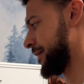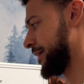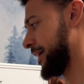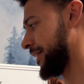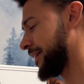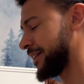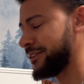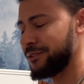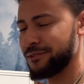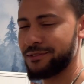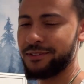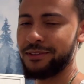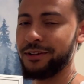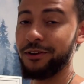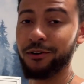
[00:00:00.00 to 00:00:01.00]
And then you'll
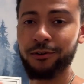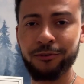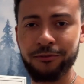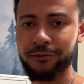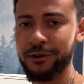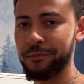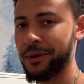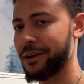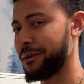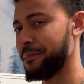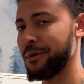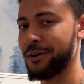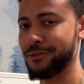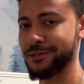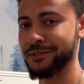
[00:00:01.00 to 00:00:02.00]
see the girlfriend make a
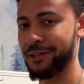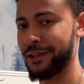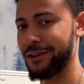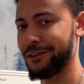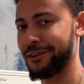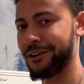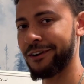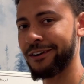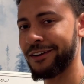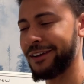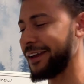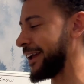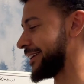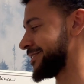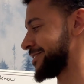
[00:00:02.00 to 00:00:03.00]
post later
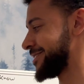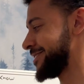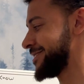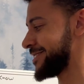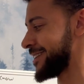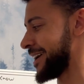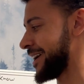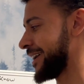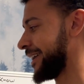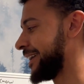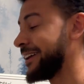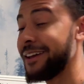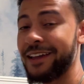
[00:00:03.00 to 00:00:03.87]
and she's saying,